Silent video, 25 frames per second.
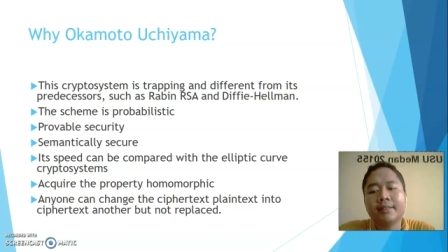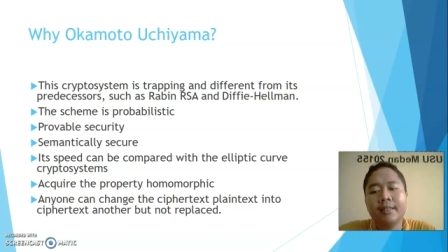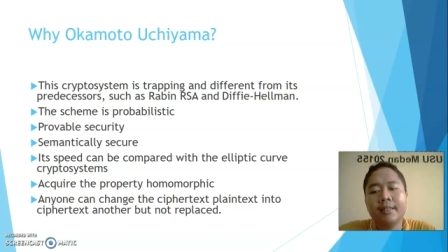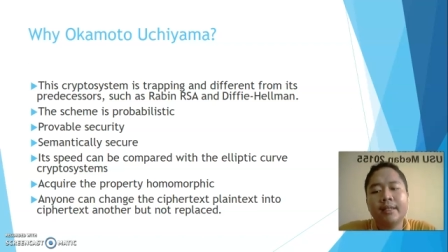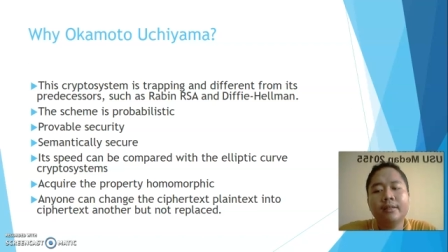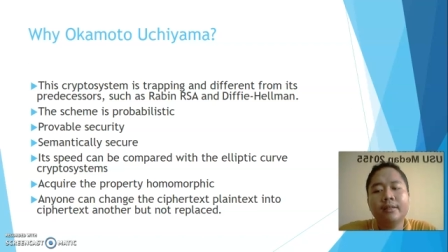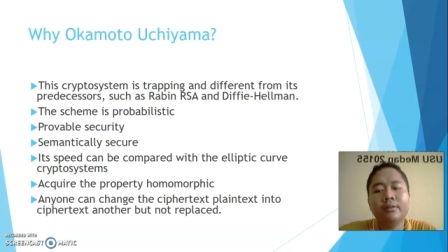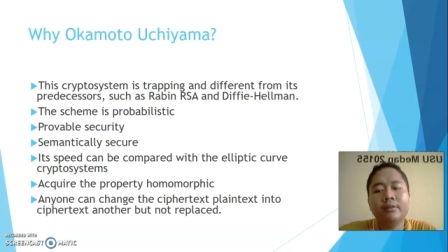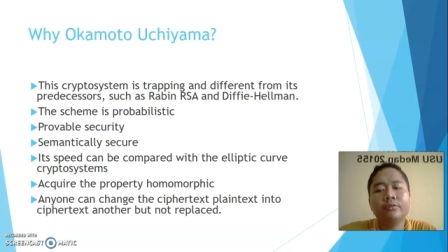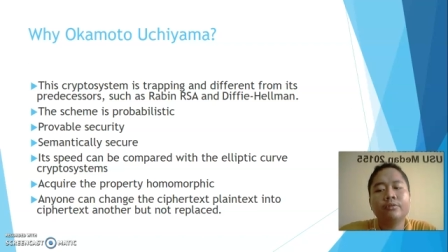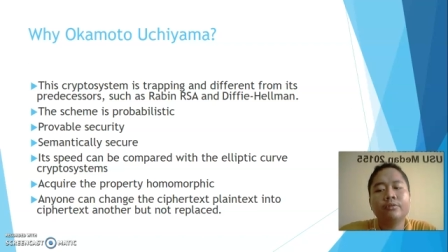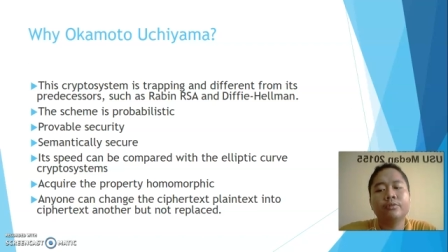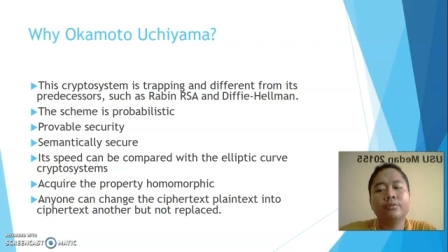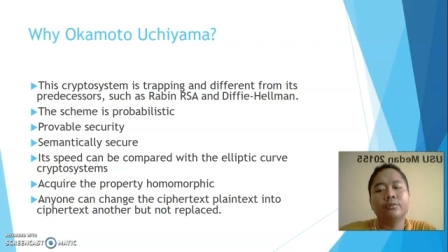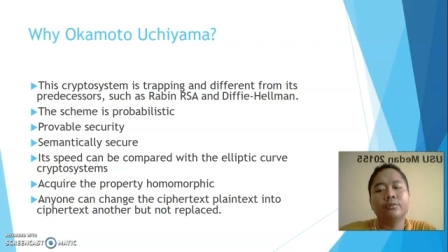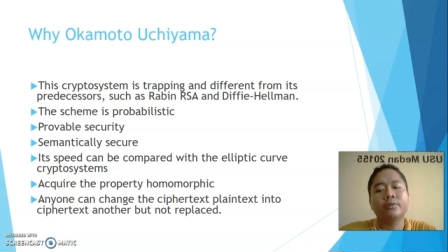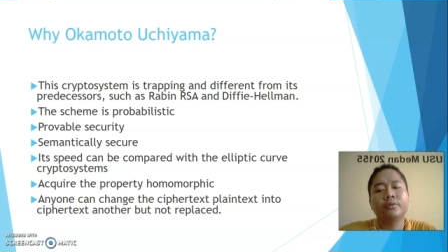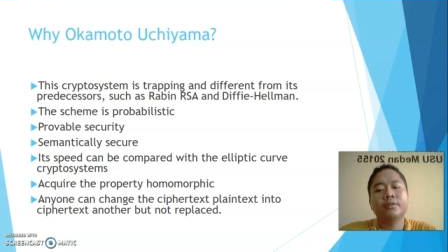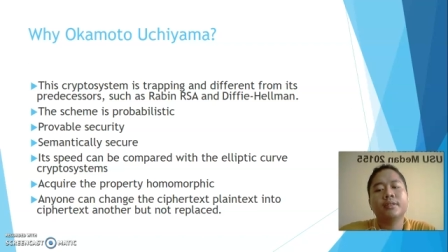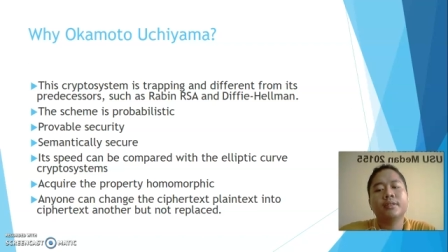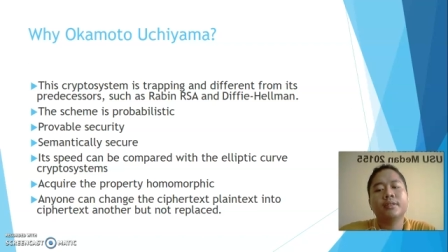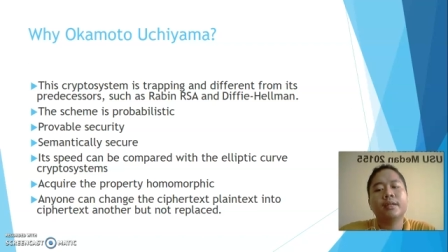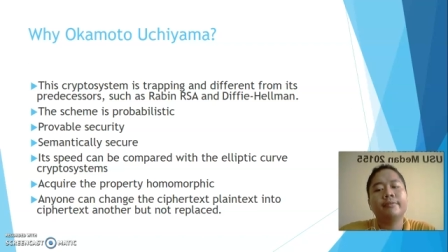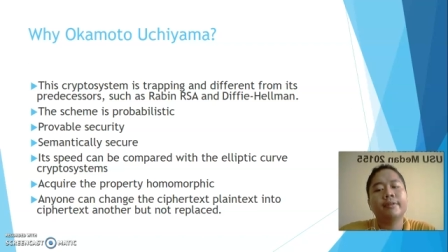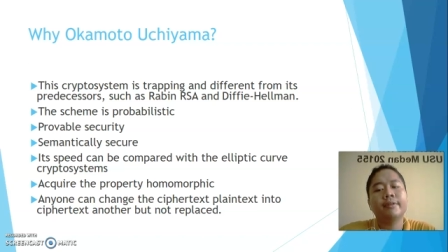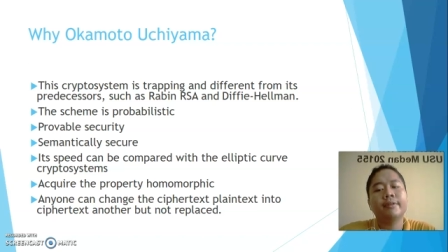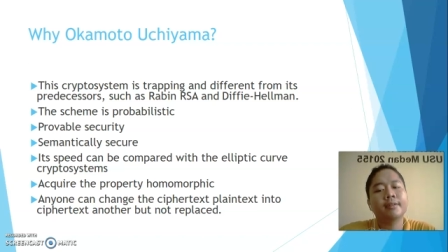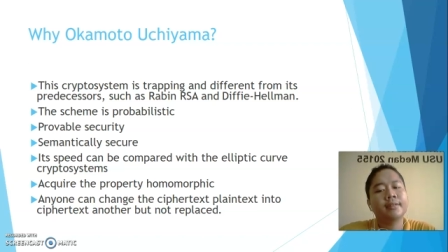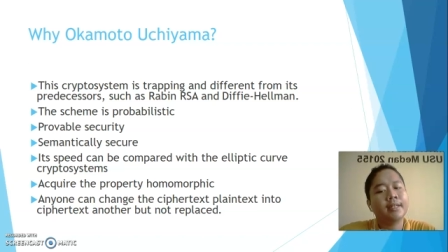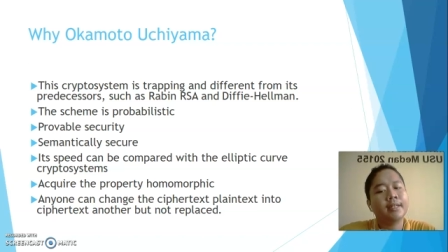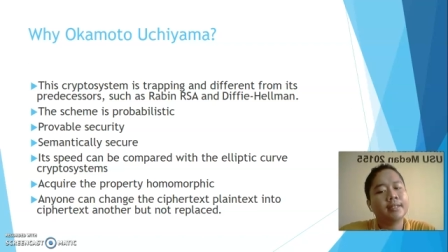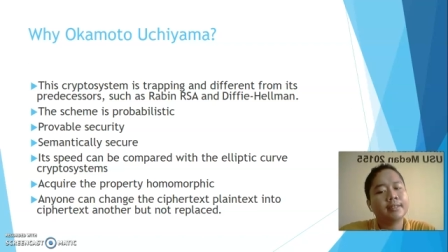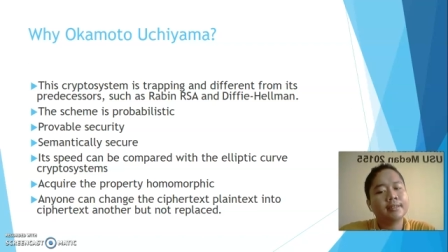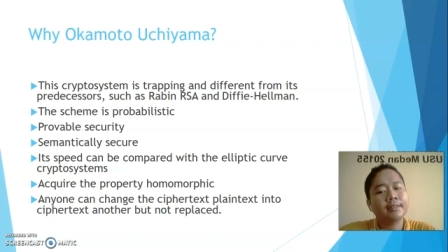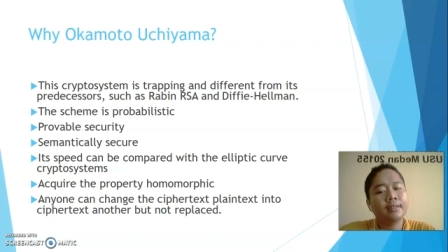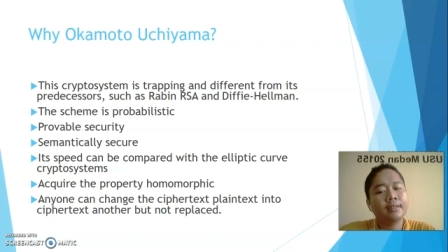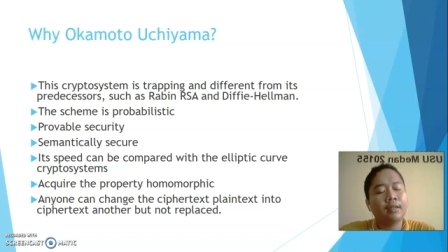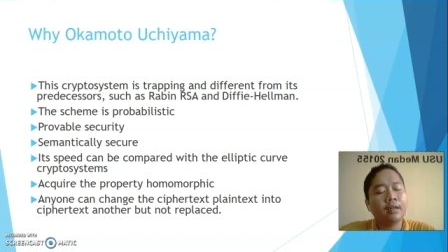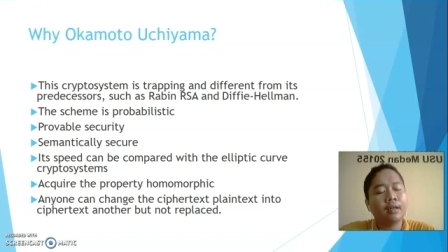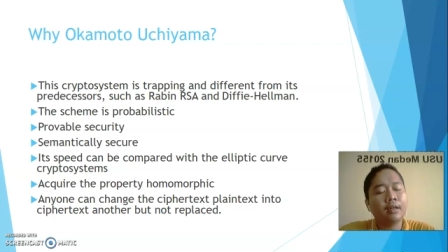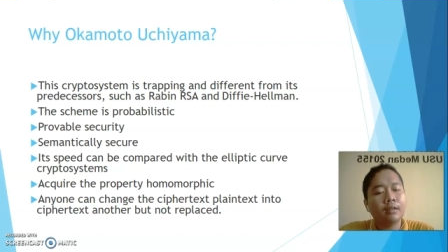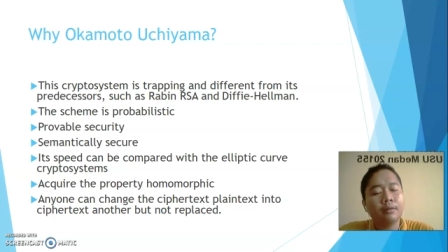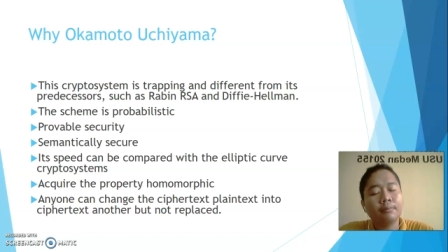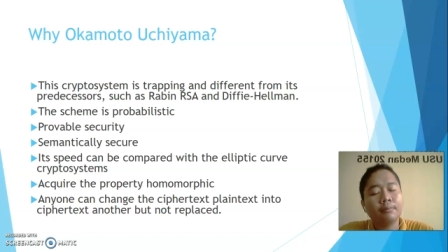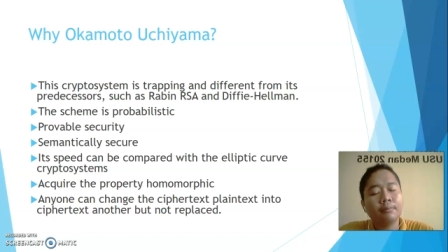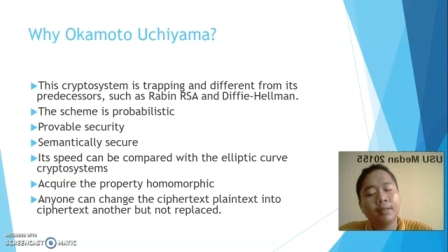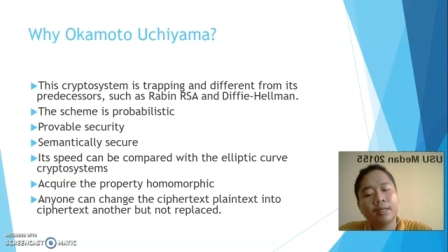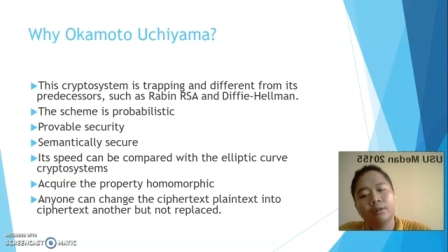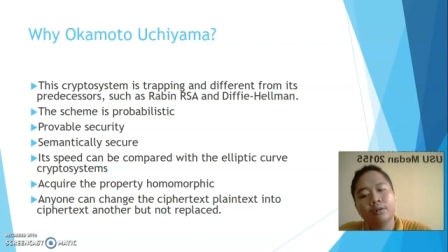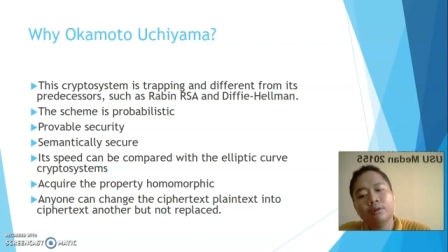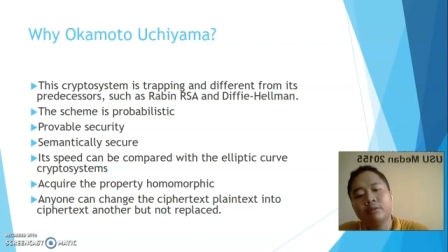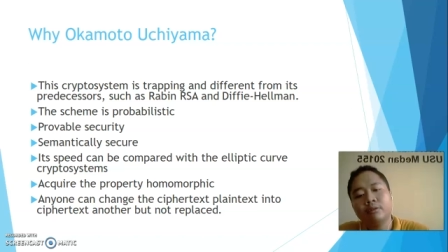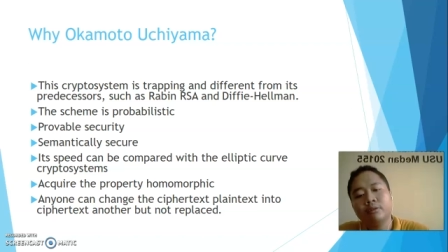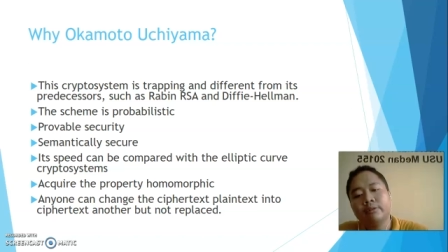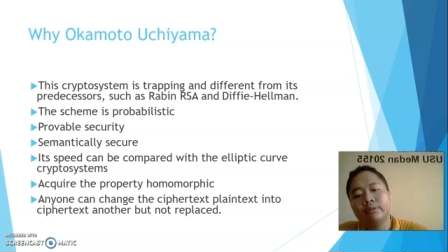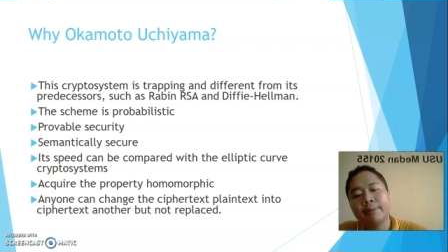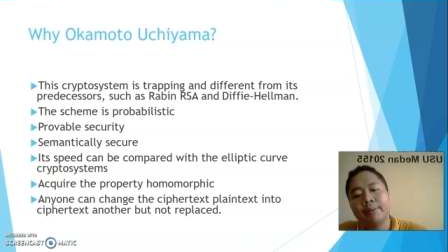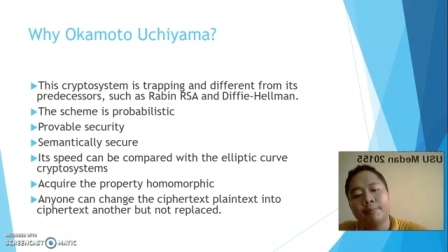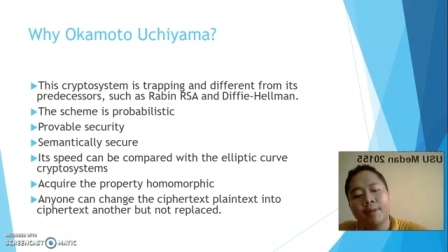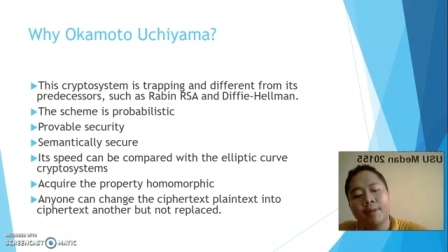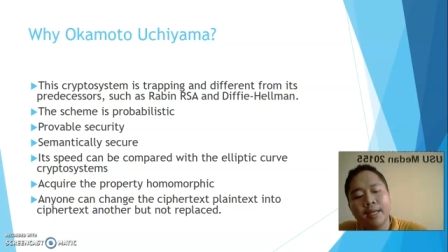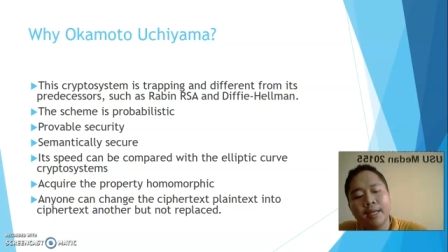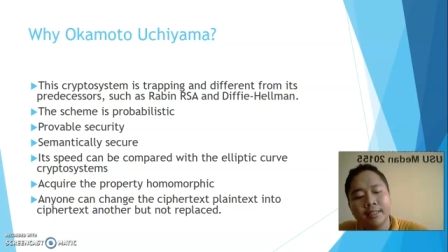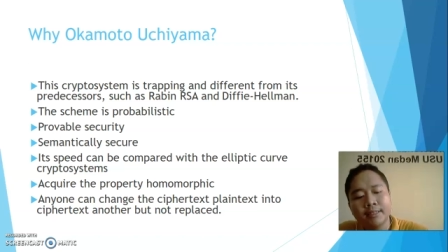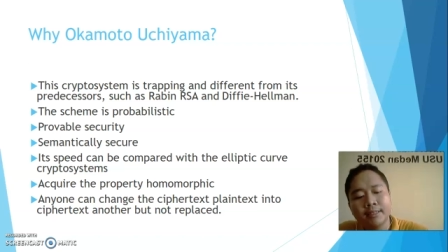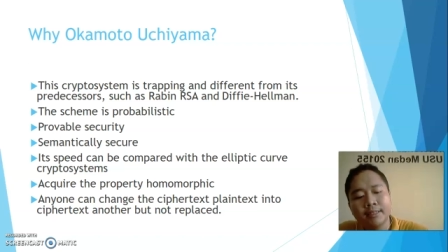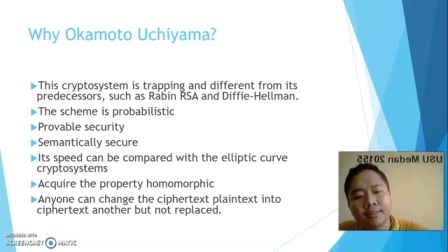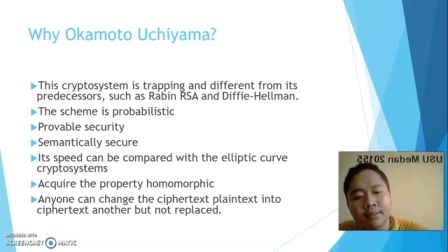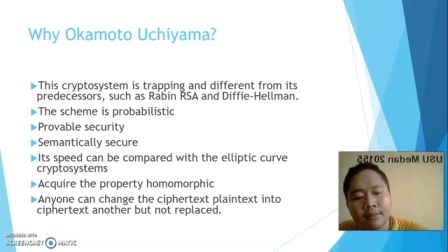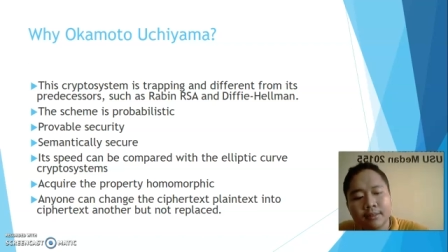into ciphertext another but not replaced.